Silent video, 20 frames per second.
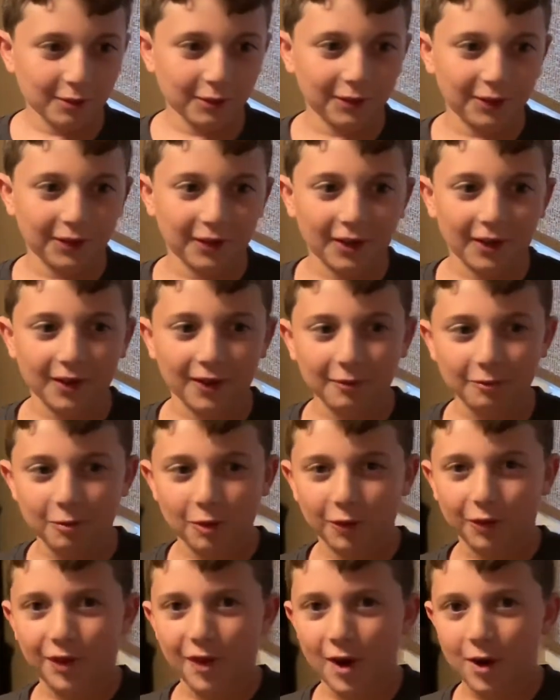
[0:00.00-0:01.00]
we'll,
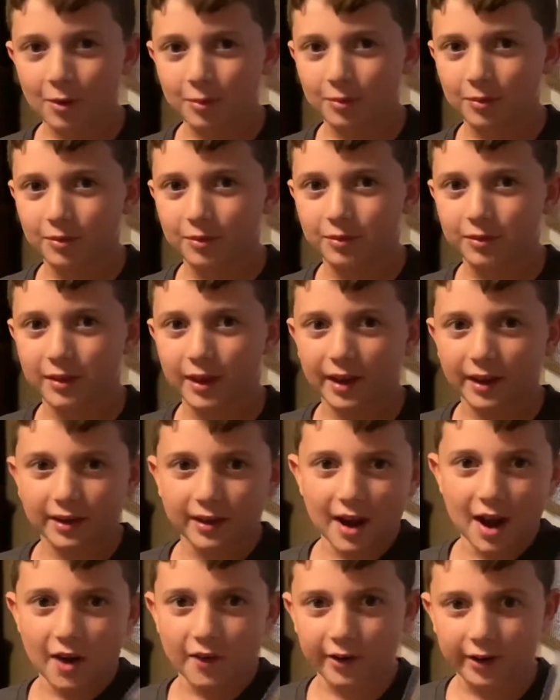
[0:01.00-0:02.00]
we'll tell him, hey,
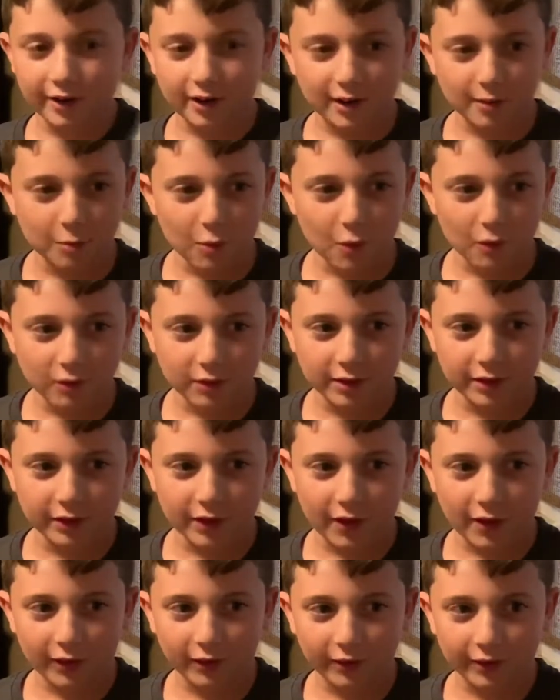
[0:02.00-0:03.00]
Gary, come over to
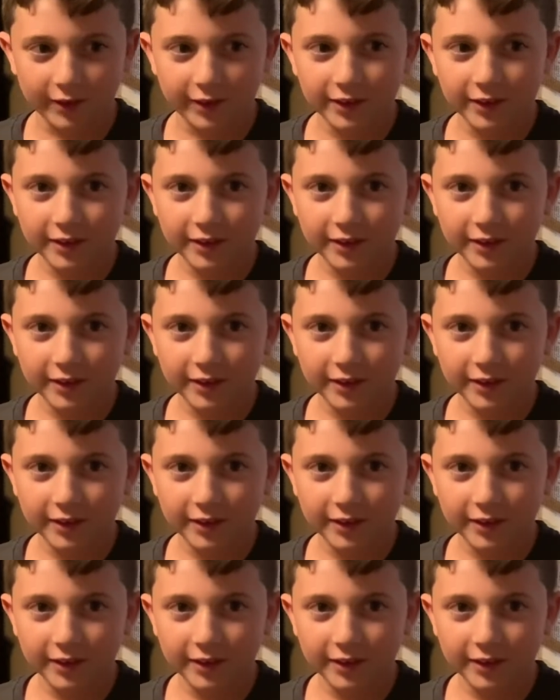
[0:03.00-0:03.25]
Nutley.